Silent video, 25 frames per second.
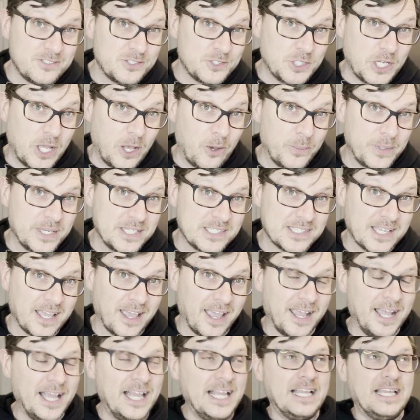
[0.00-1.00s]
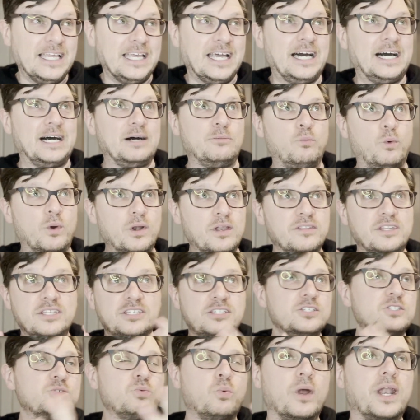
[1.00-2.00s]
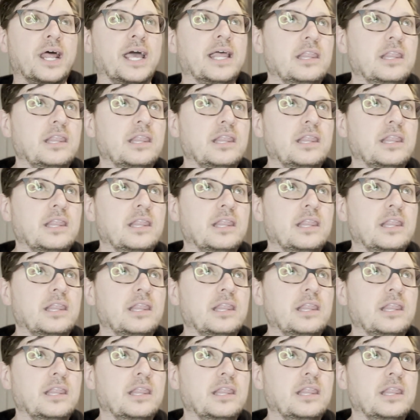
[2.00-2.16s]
shall we say. This is what I